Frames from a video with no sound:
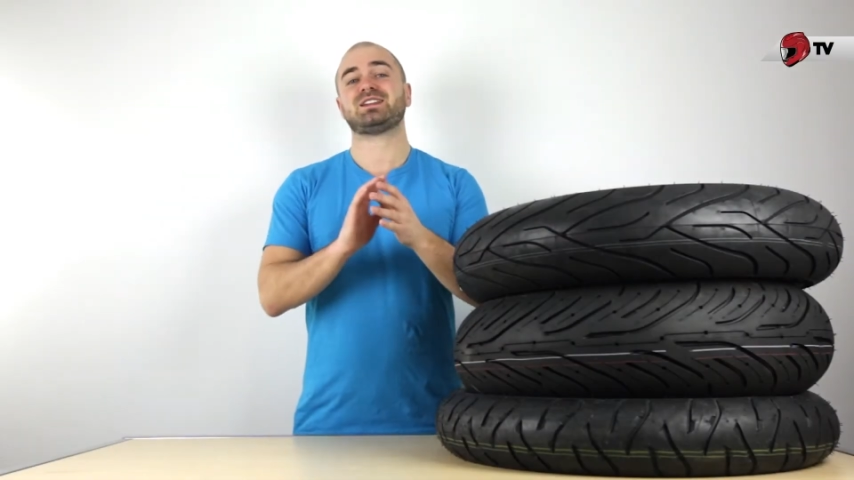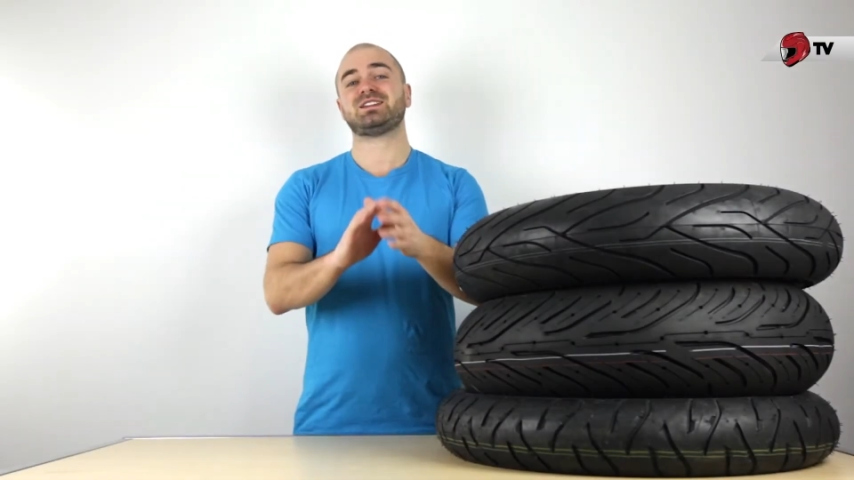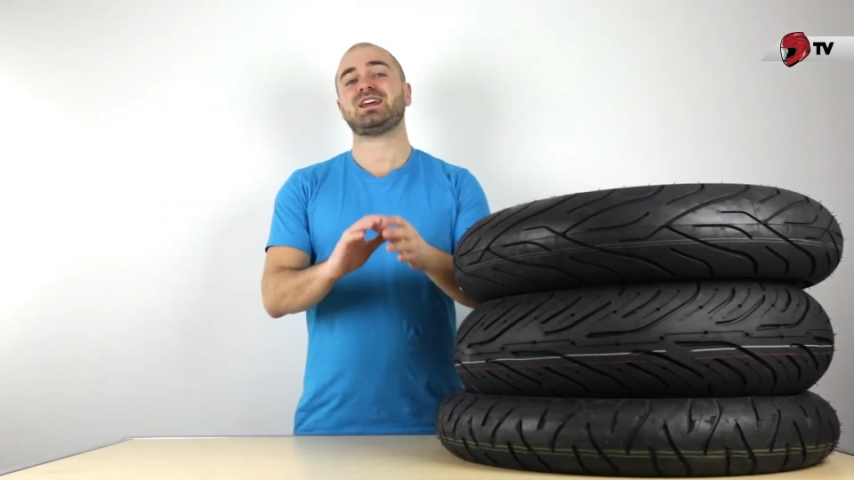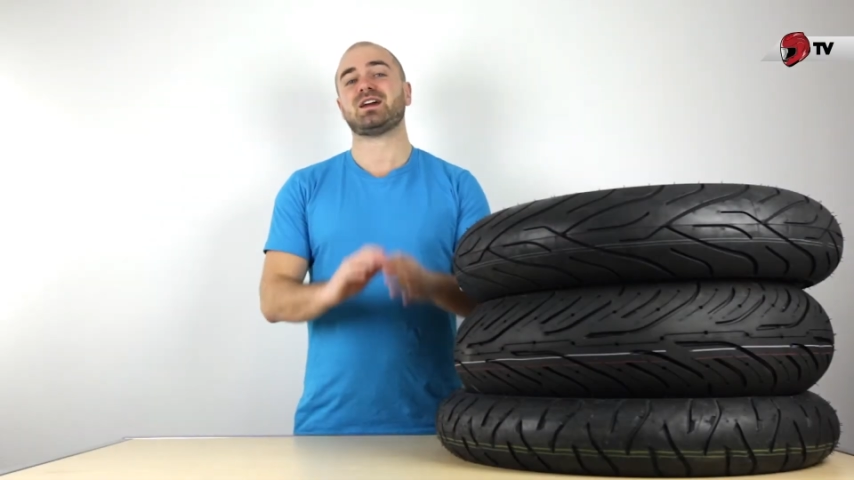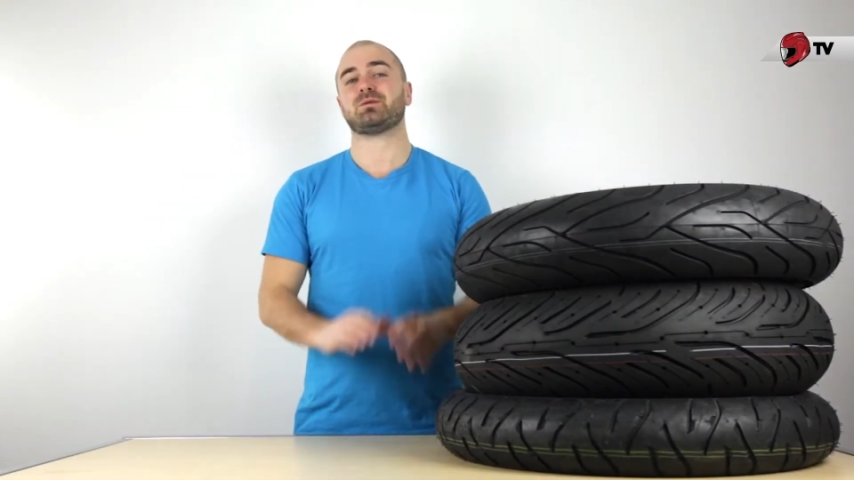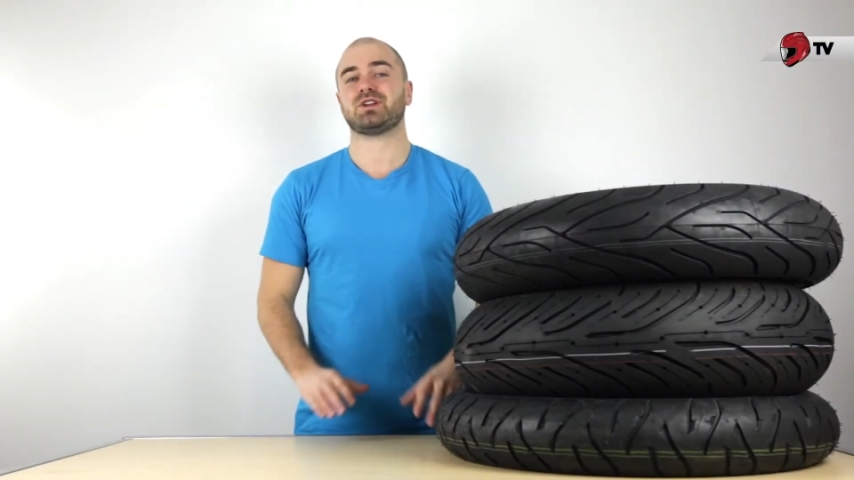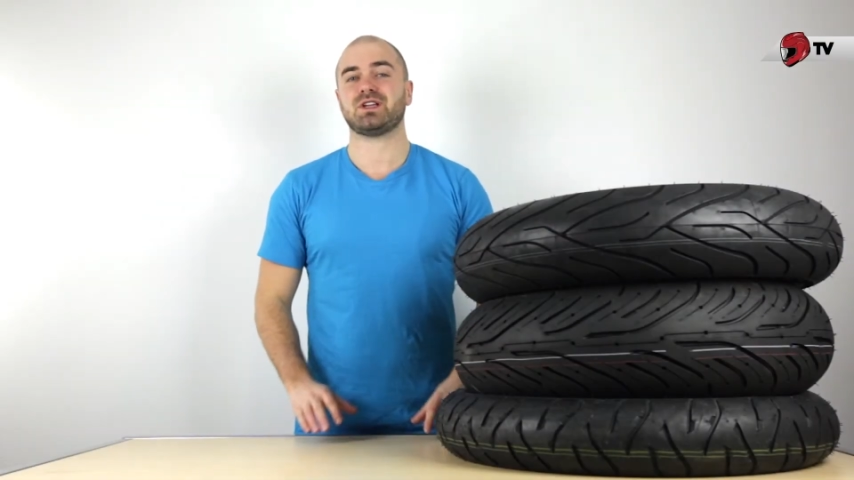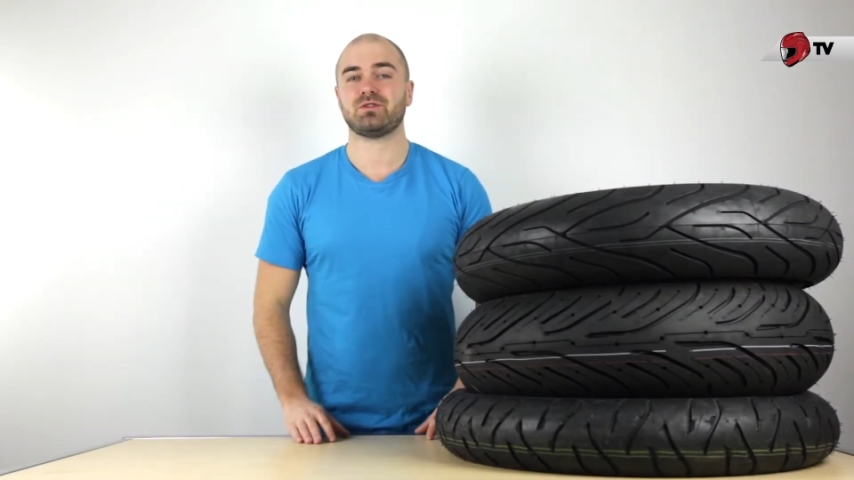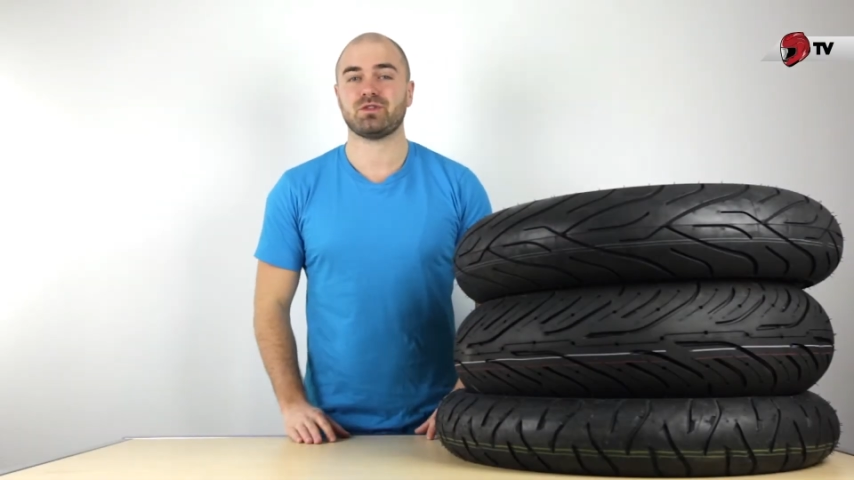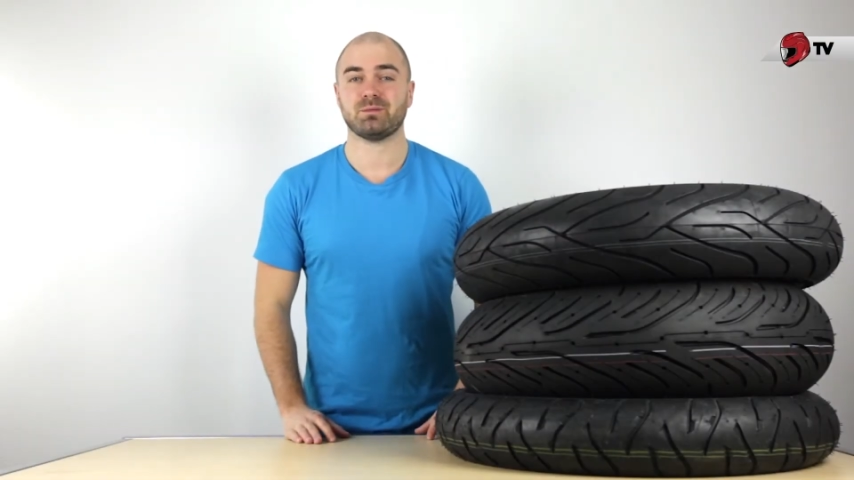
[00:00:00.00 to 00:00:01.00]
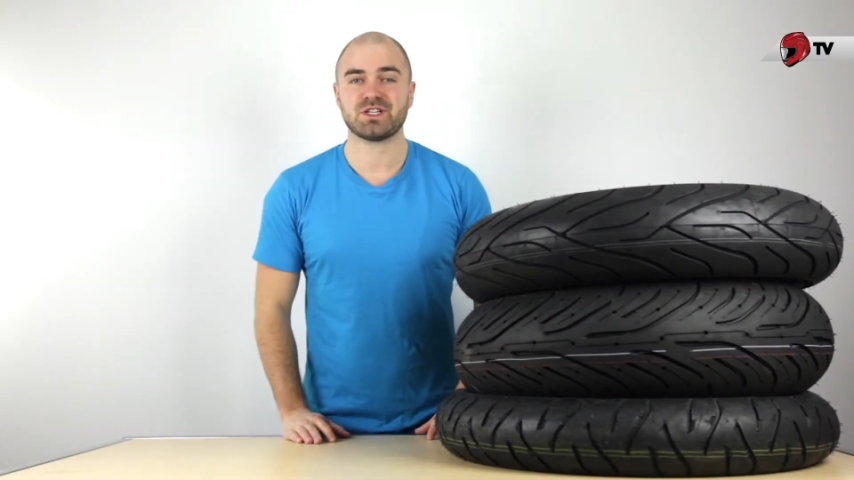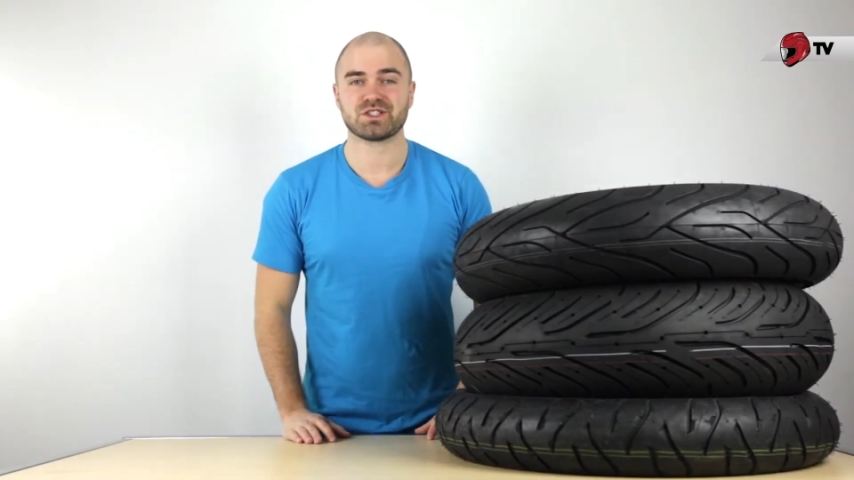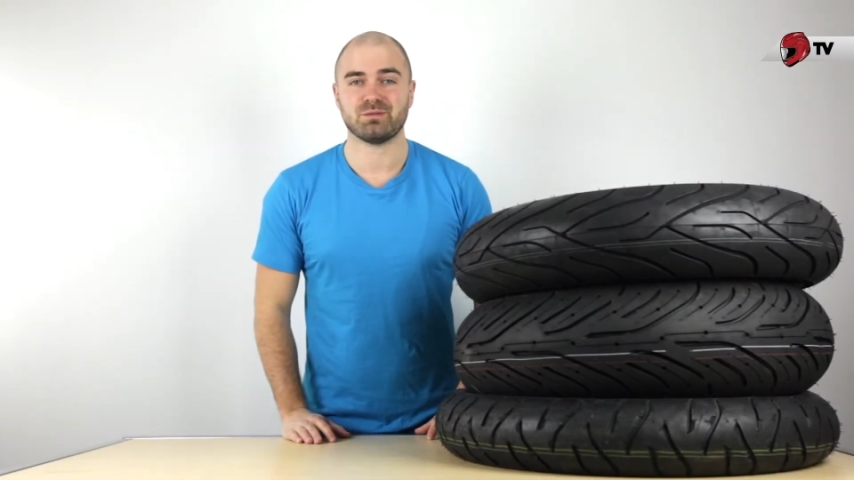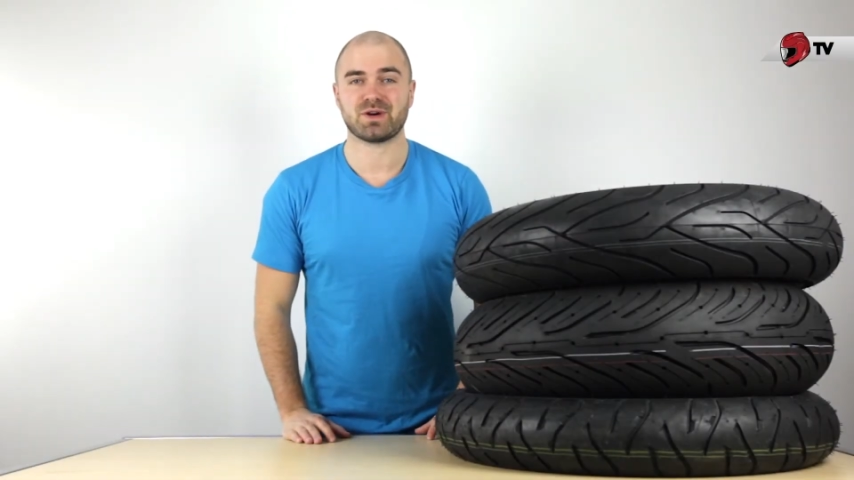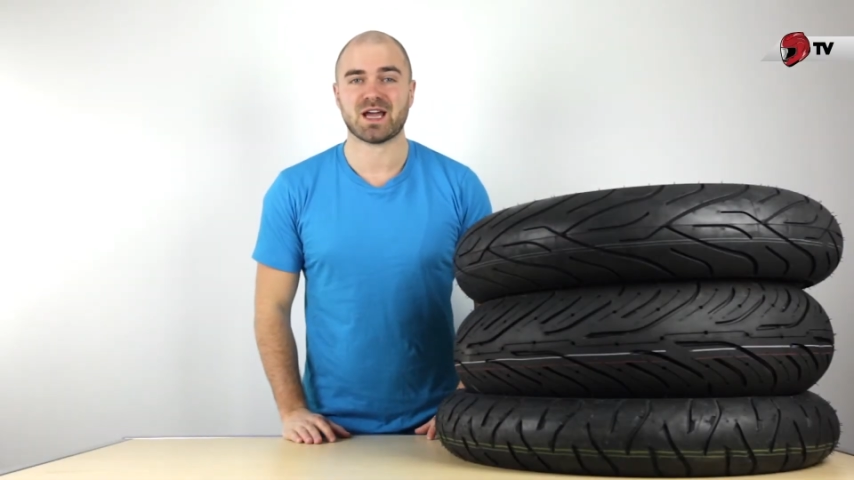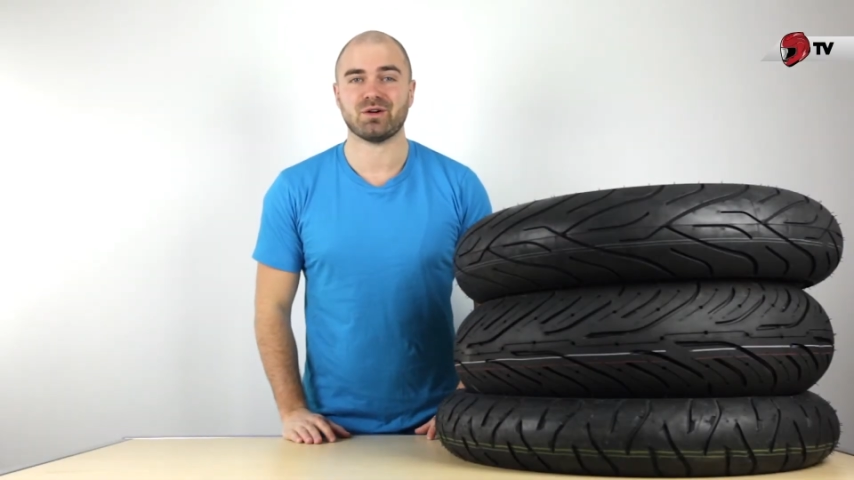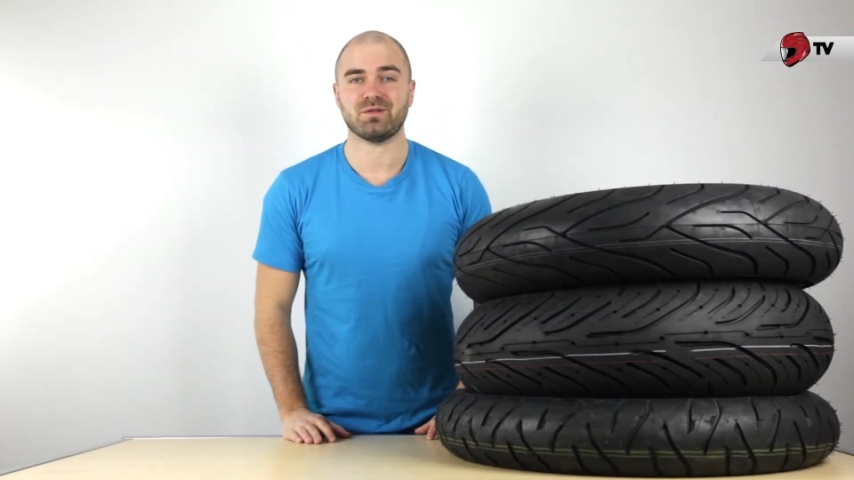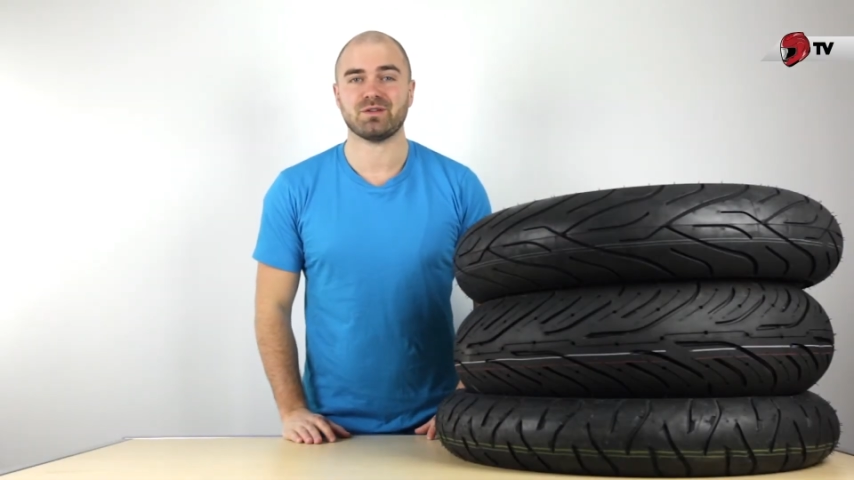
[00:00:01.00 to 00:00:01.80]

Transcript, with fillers: and today I'm going to give you the Michelin brand